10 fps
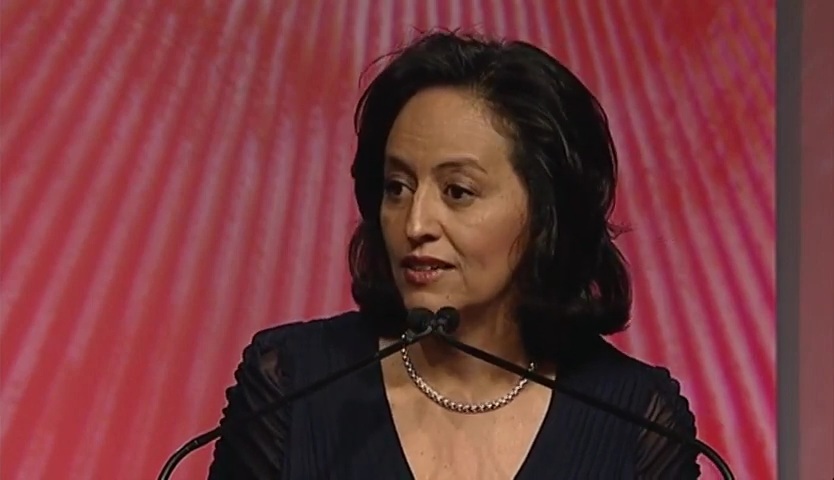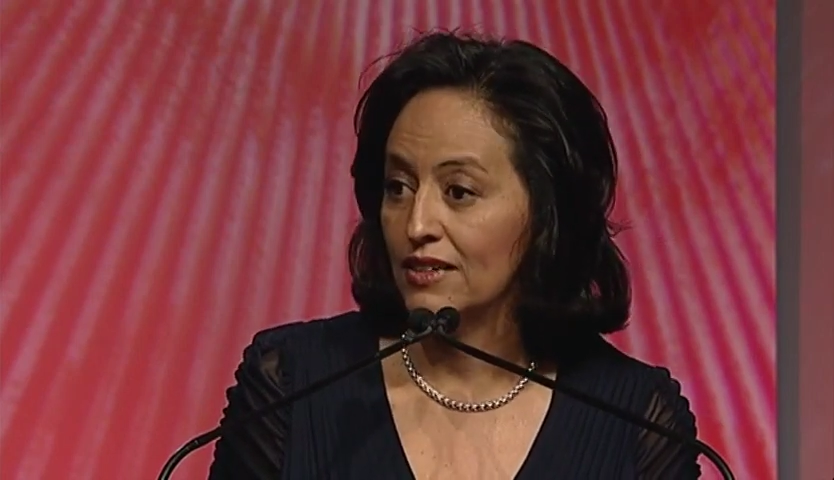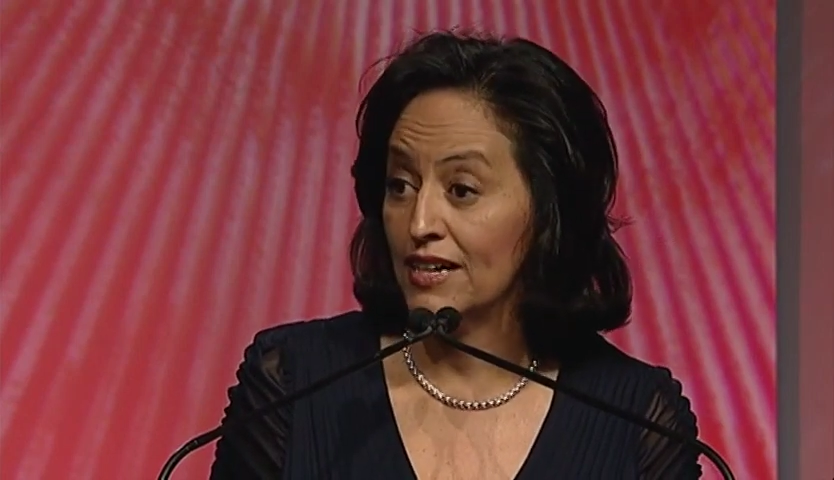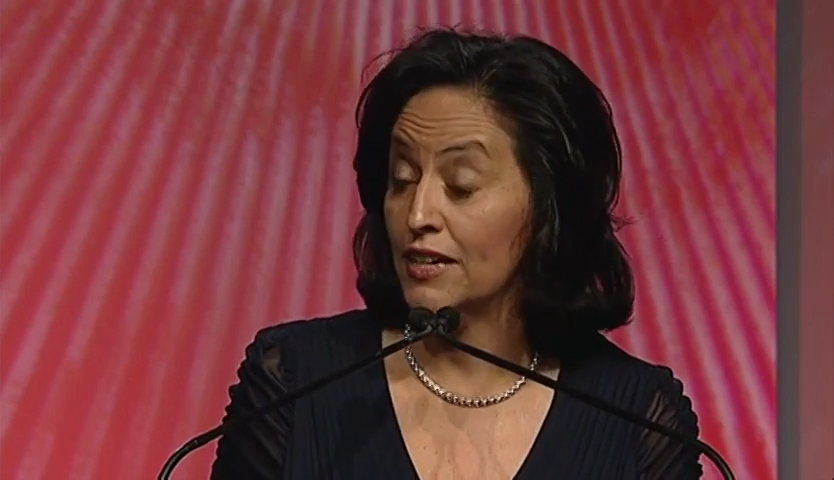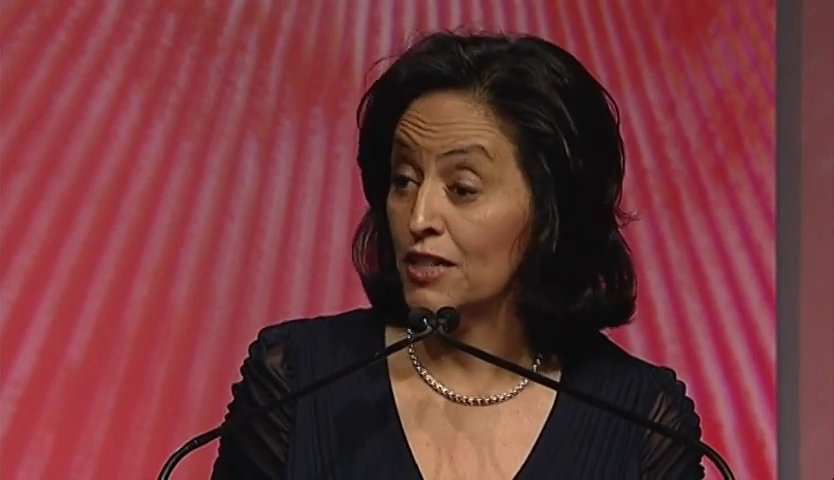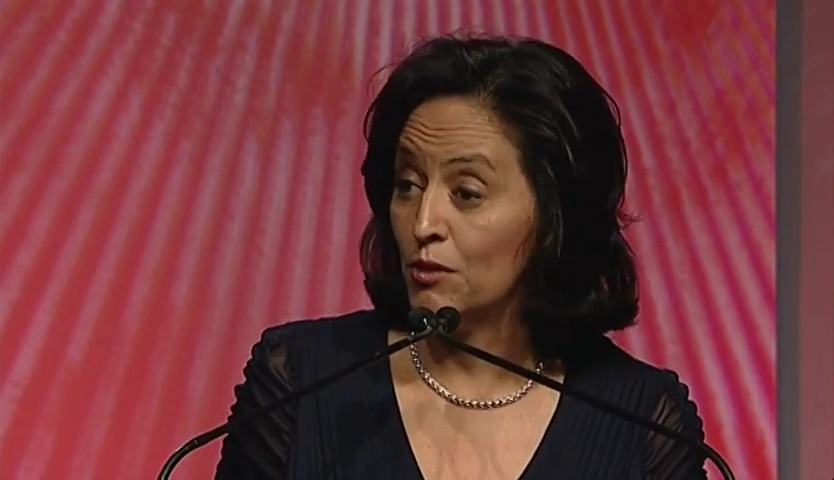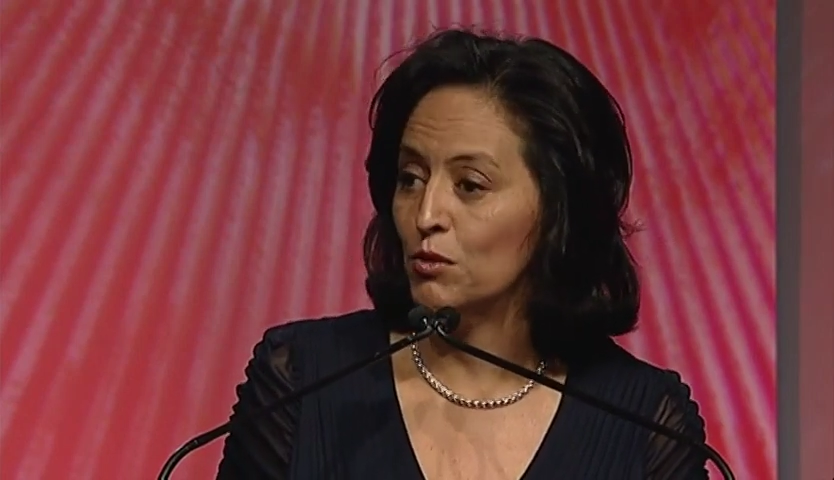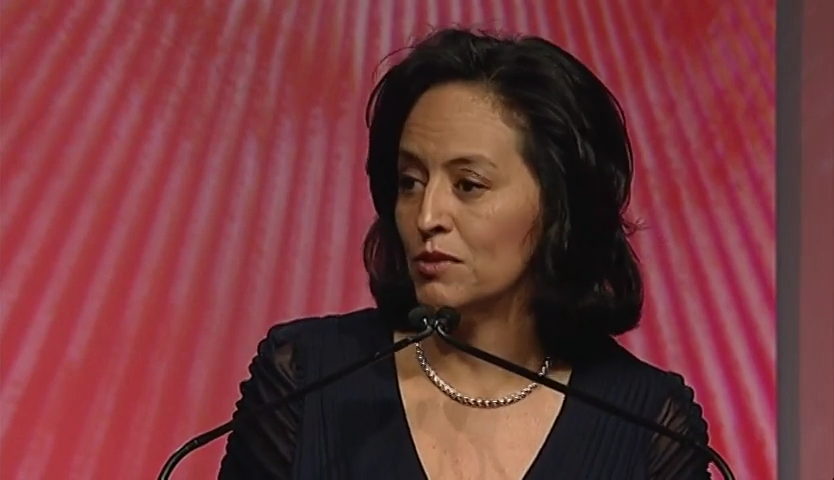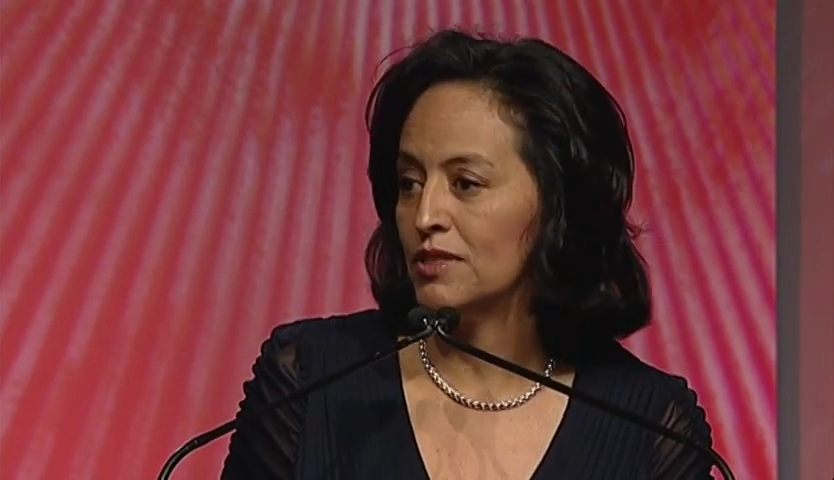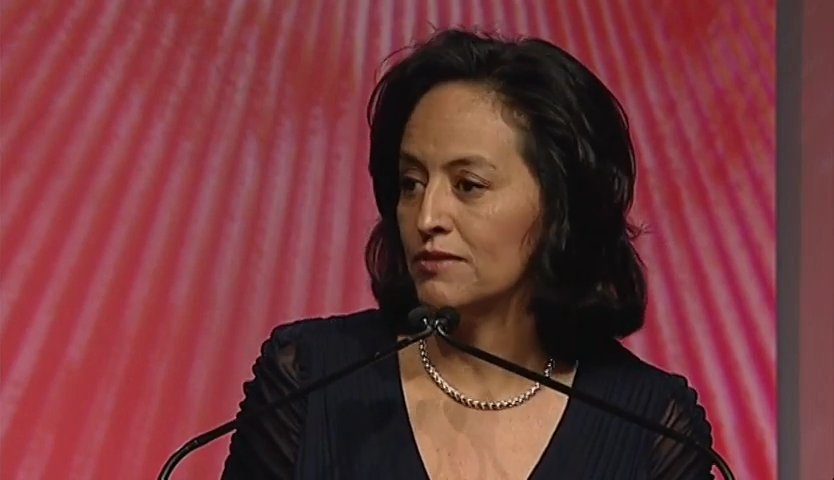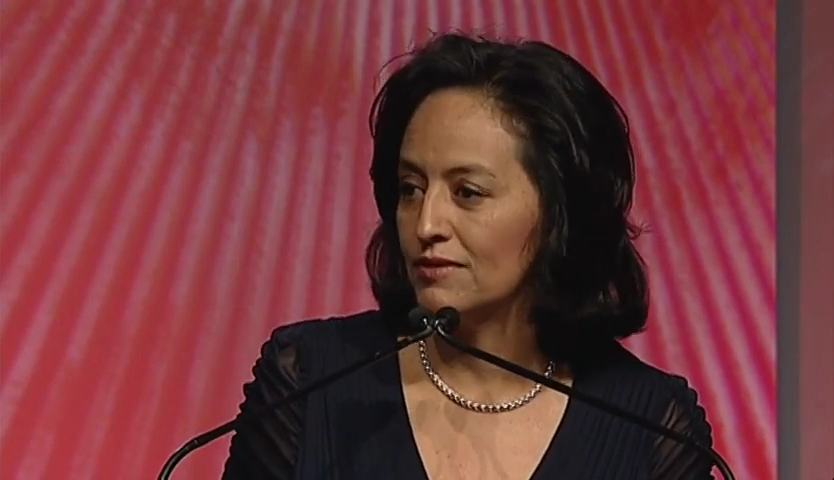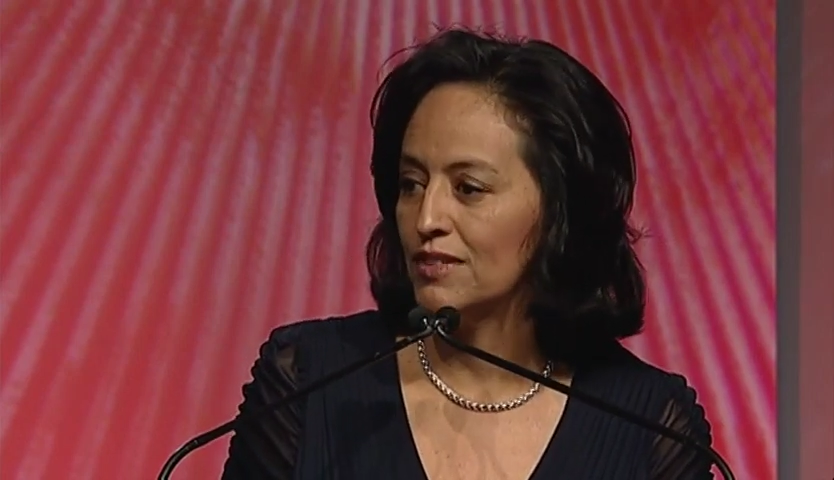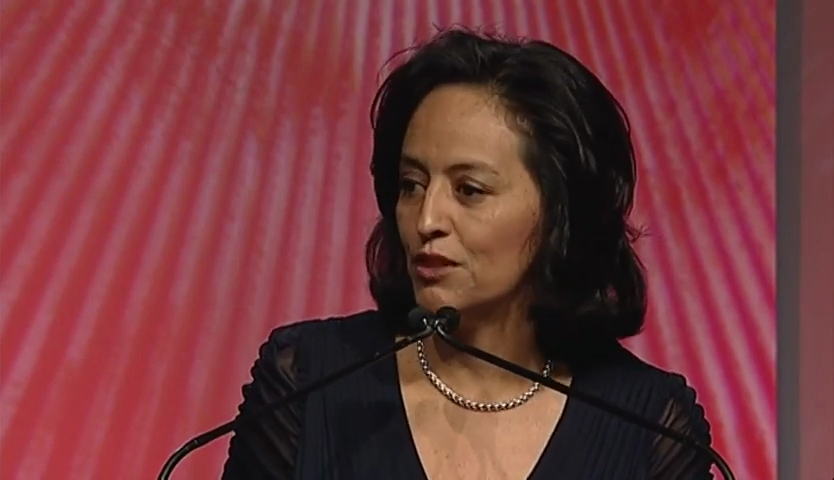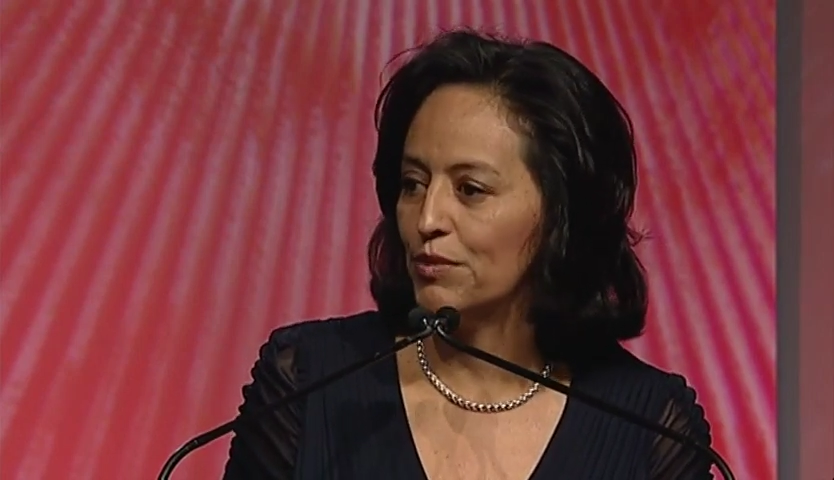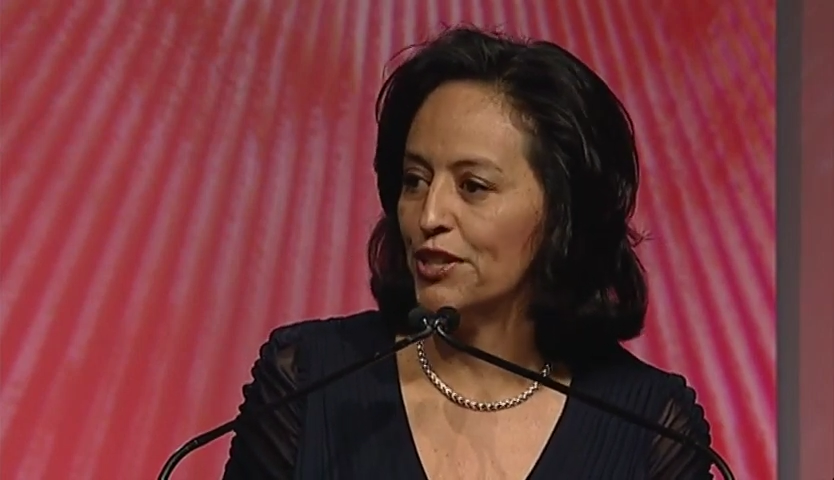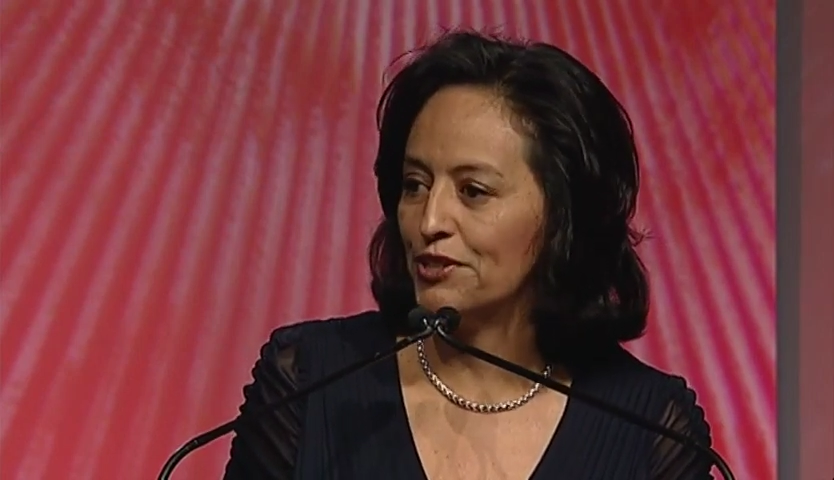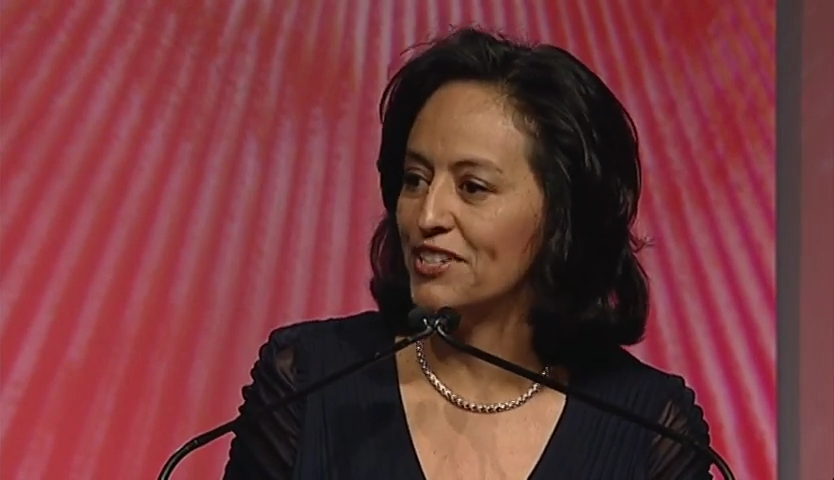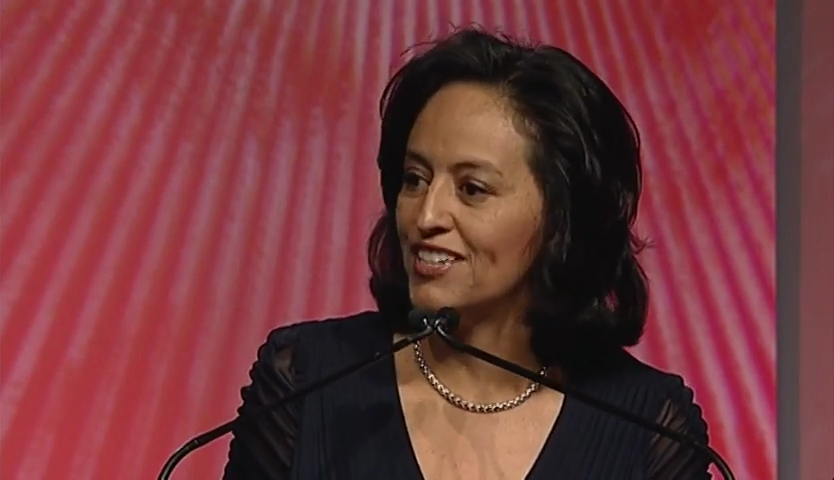and I am humbled to be here